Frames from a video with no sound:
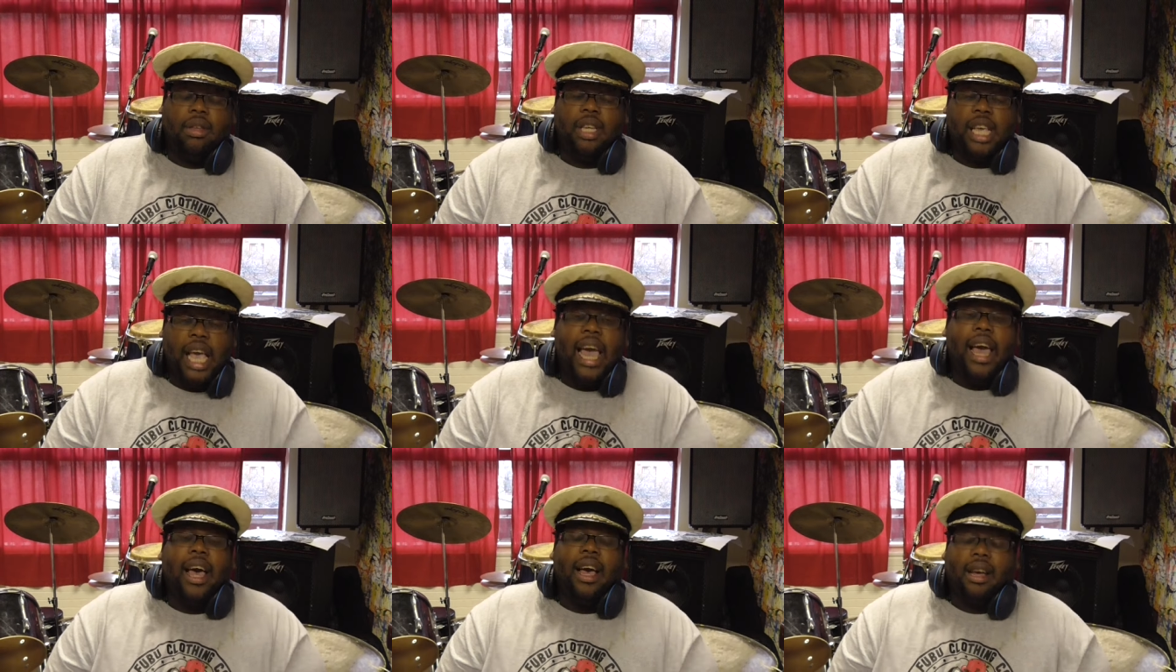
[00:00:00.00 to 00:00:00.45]

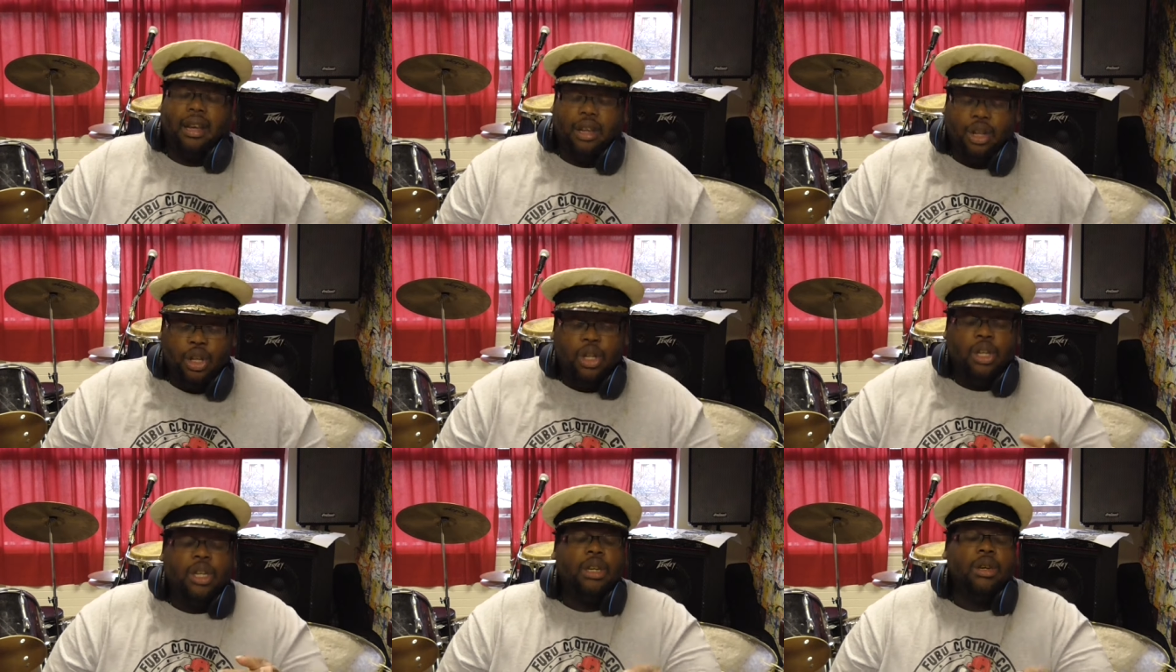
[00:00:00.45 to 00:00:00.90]
Yeah,
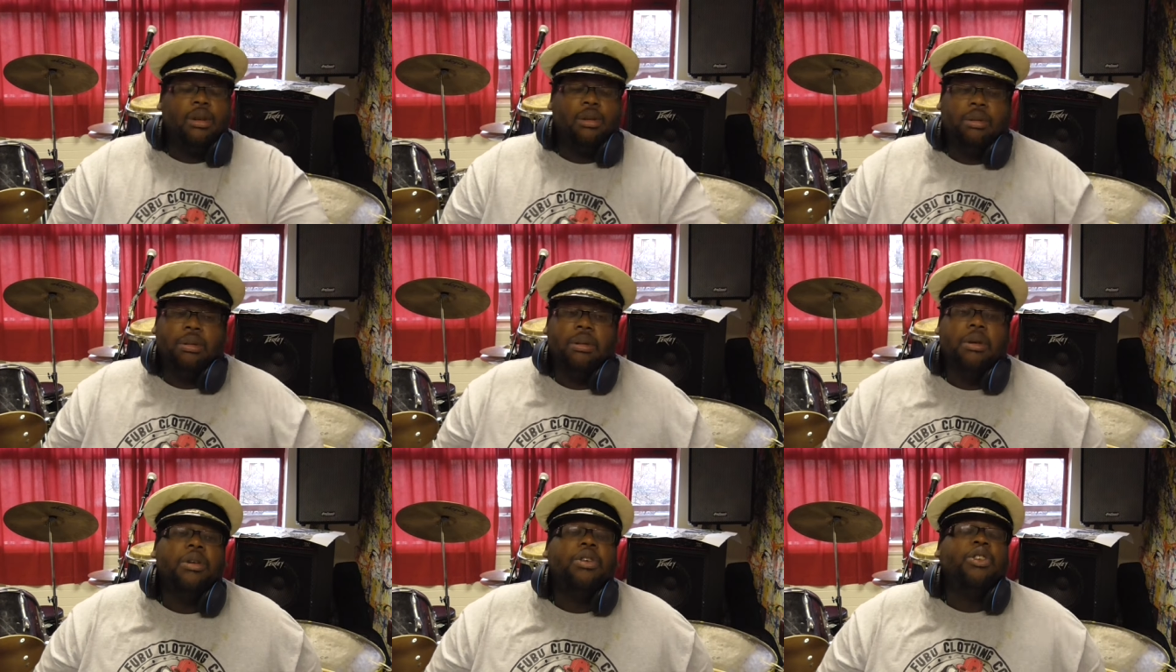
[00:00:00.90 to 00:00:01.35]

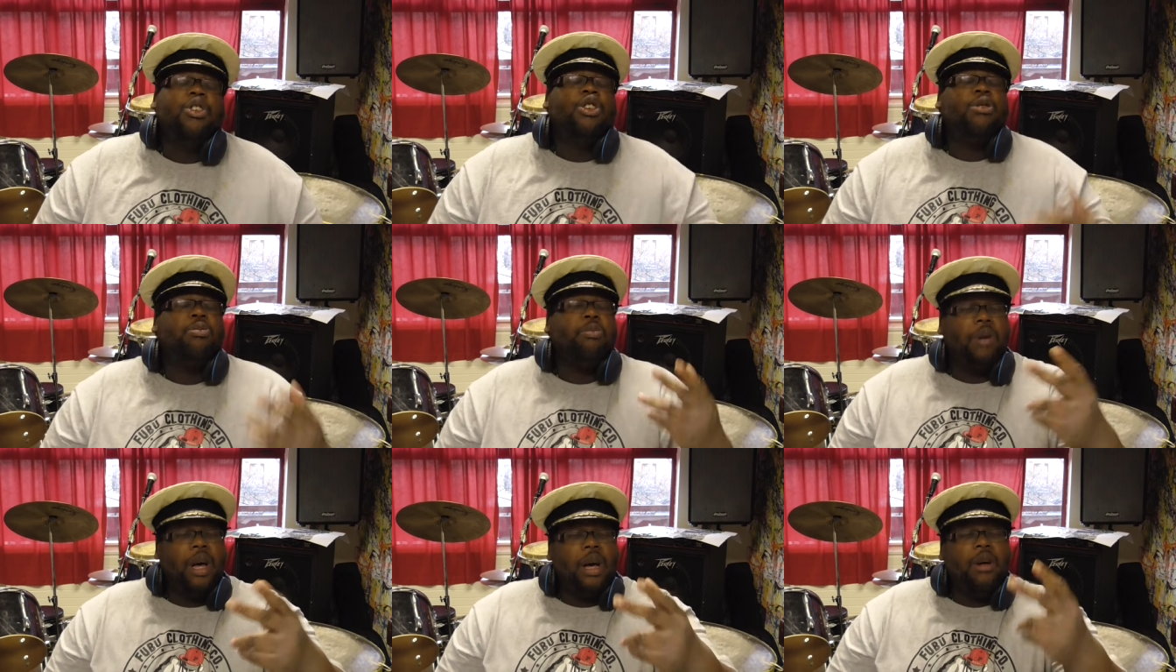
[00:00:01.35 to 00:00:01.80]
you.
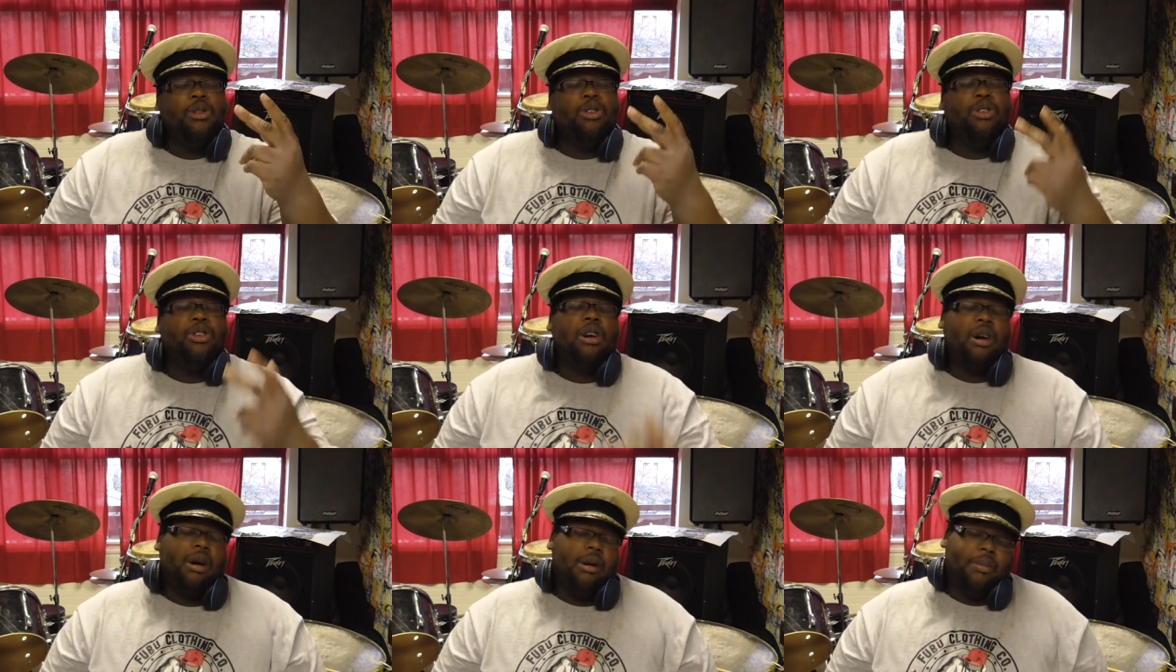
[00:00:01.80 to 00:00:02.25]
Spell
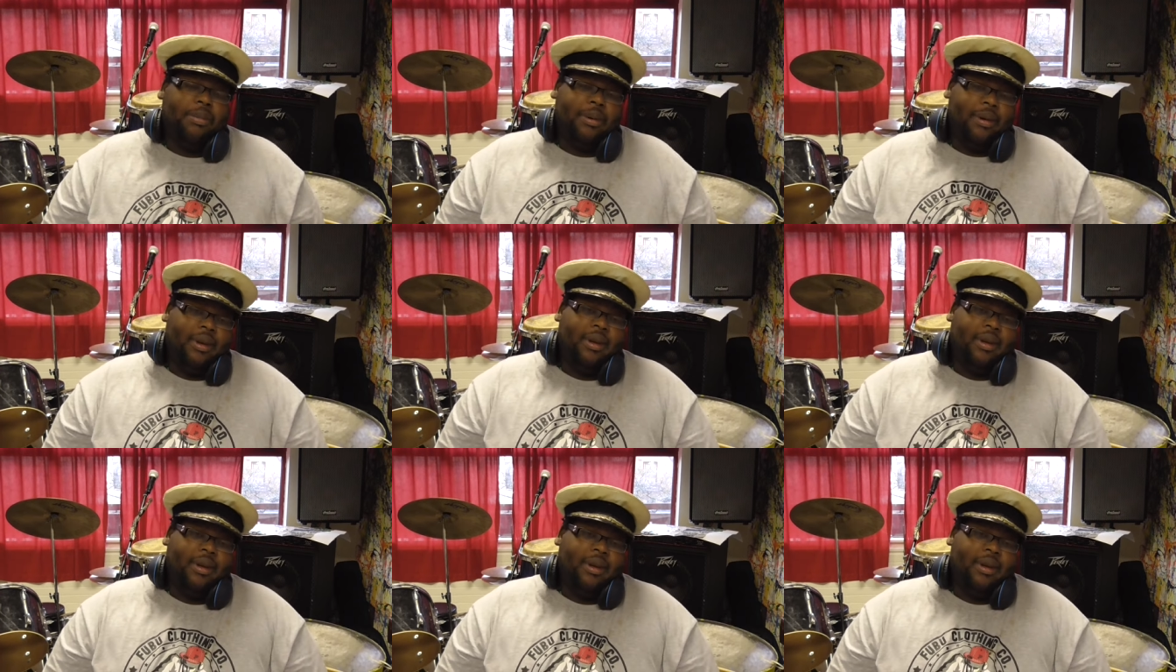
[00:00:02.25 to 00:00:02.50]
job.